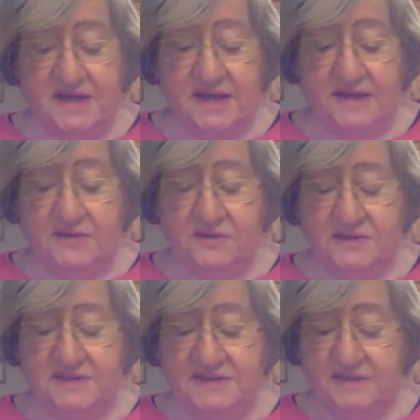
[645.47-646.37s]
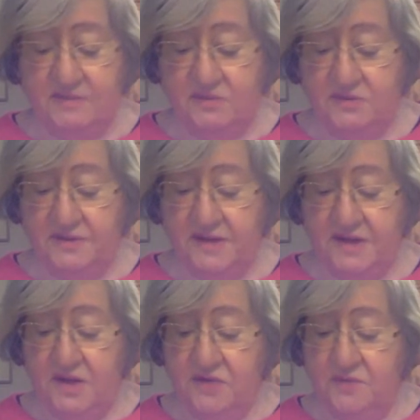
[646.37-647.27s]
and the disabled,
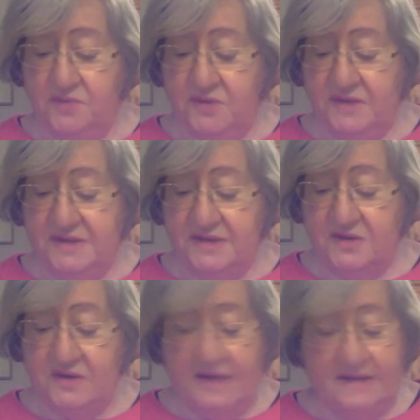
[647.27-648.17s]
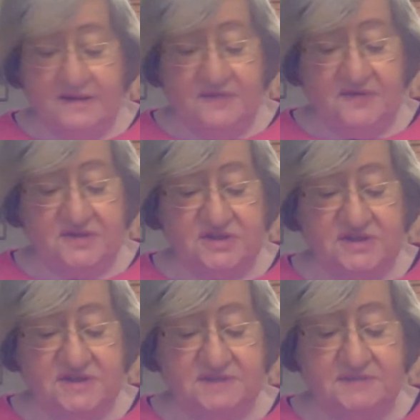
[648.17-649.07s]
the political
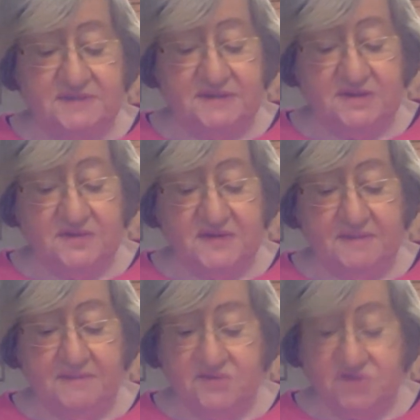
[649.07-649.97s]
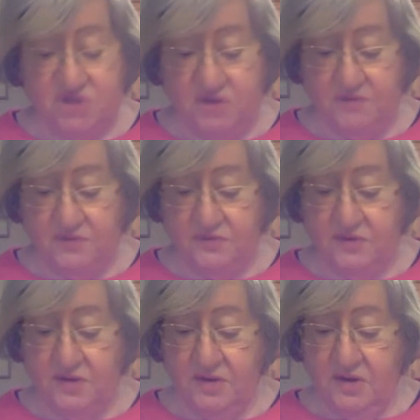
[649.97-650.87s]
anti-fascists, many of them German.
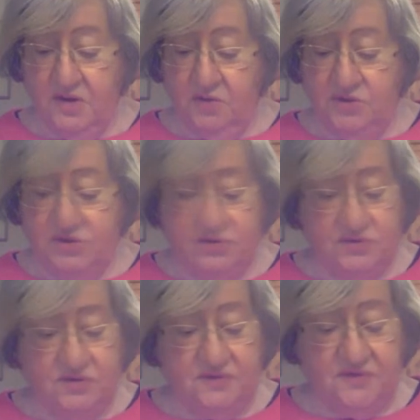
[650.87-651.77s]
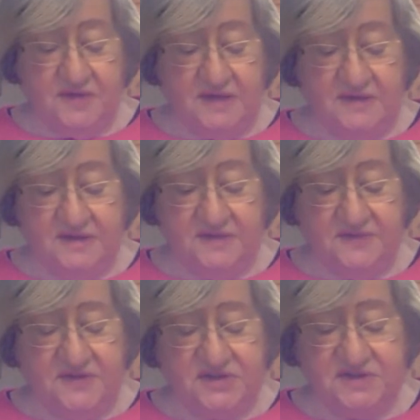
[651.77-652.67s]
We should not forget that
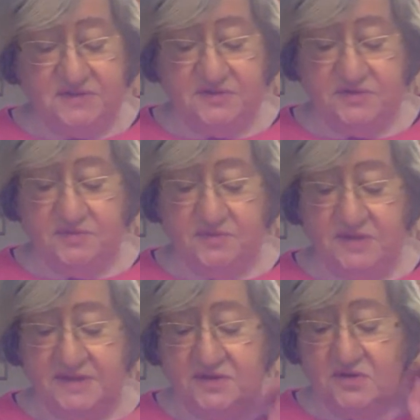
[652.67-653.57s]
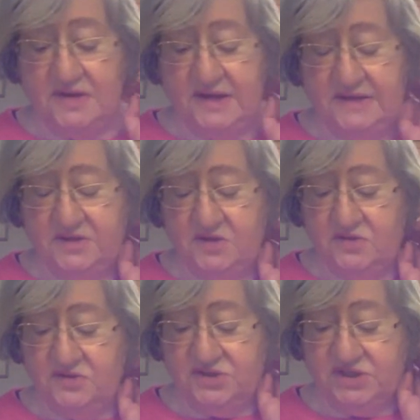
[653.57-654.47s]
fascism is a political
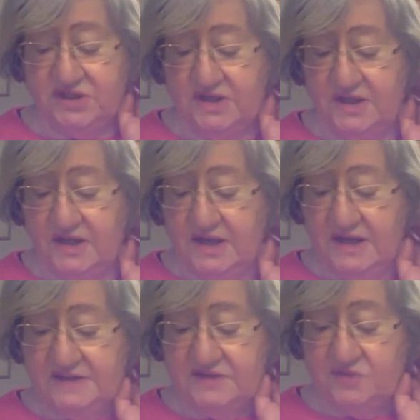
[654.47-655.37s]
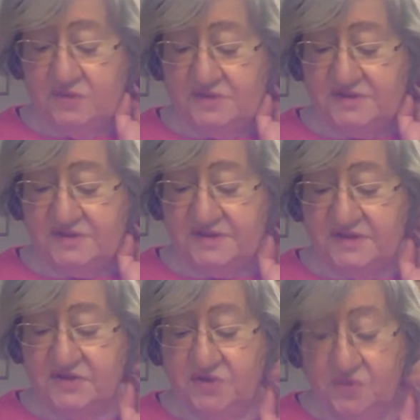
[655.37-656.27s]
ideology, as it was
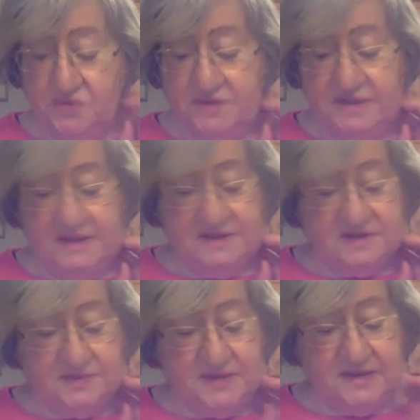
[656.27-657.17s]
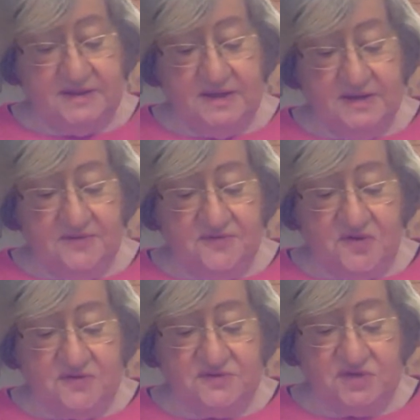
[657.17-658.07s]
known in Spain,
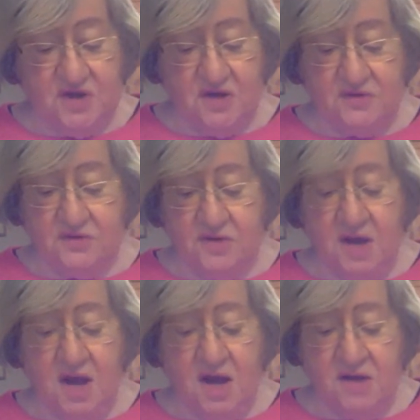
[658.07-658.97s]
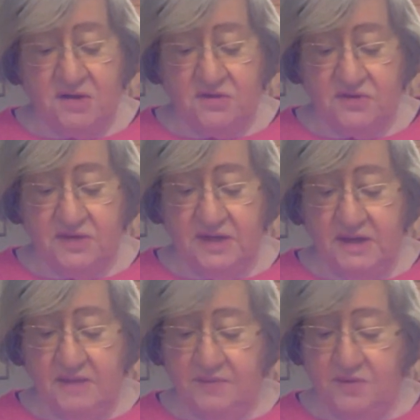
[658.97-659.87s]
France, Hungary,
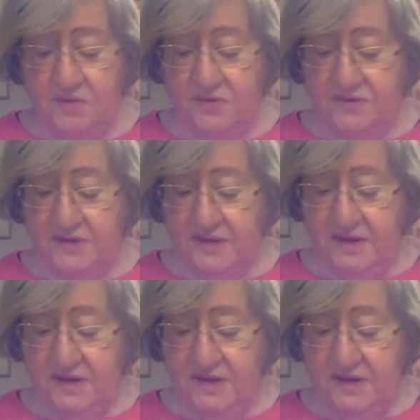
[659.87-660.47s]
Poland.